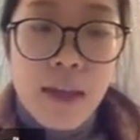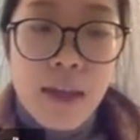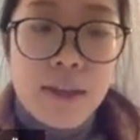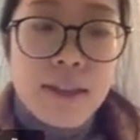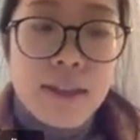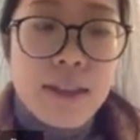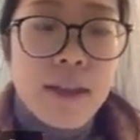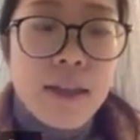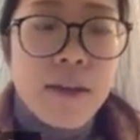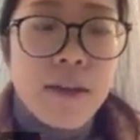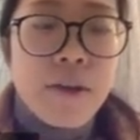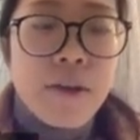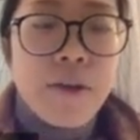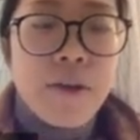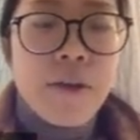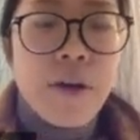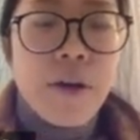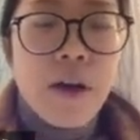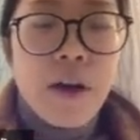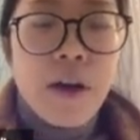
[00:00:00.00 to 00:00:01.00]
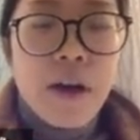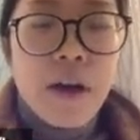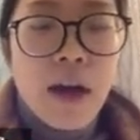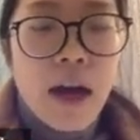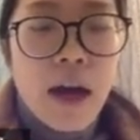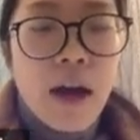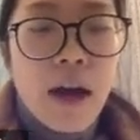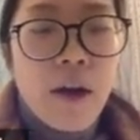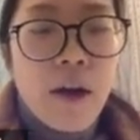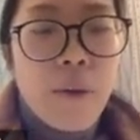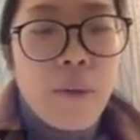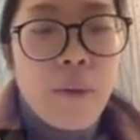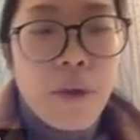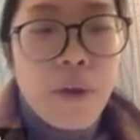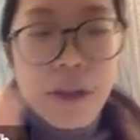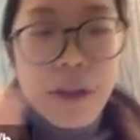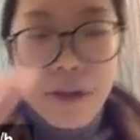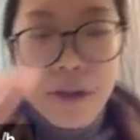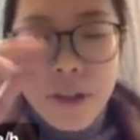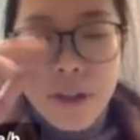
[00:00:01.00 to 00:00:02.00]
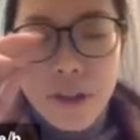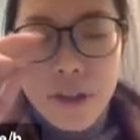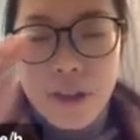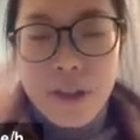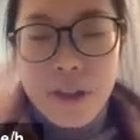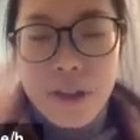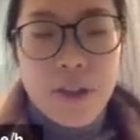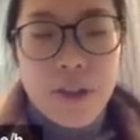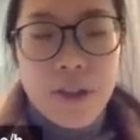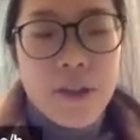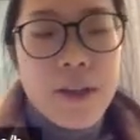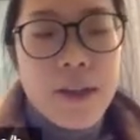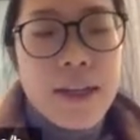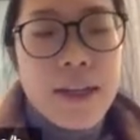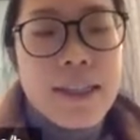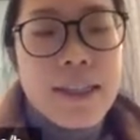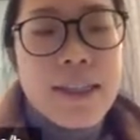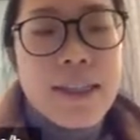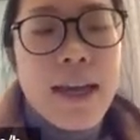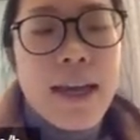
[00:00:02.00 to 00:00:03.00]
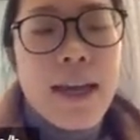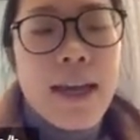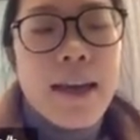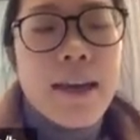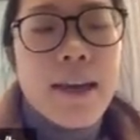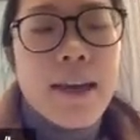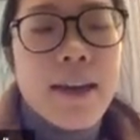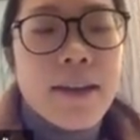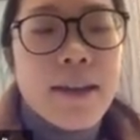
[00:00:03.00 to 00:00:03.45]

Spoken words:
So what you should do is that